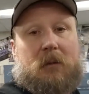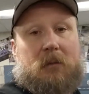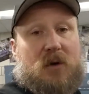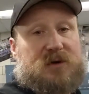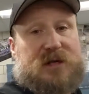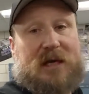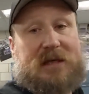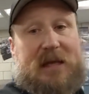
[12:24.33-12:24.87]

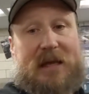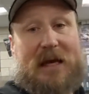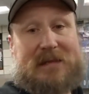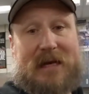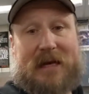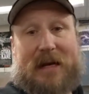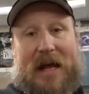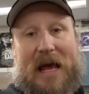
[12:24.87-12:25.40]
Most likely that's
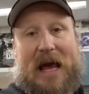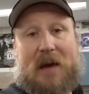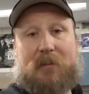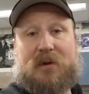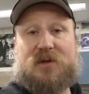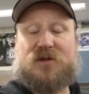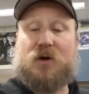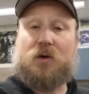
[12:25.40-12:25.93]
not going to
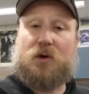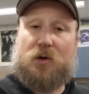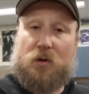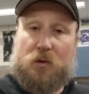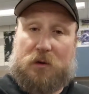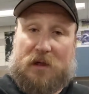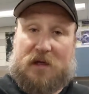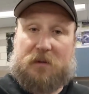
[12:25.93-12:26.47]
happen, so
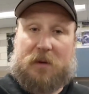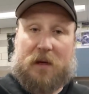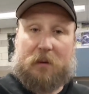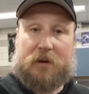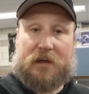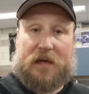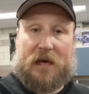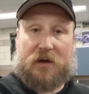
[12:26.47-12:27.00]
you need to be
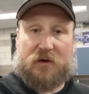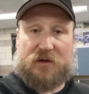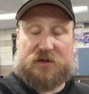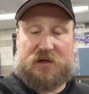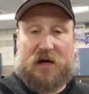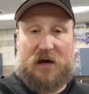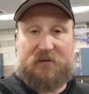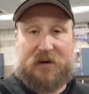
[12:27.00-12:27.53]
able to get your
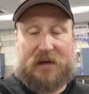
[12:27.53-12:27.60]
stuff.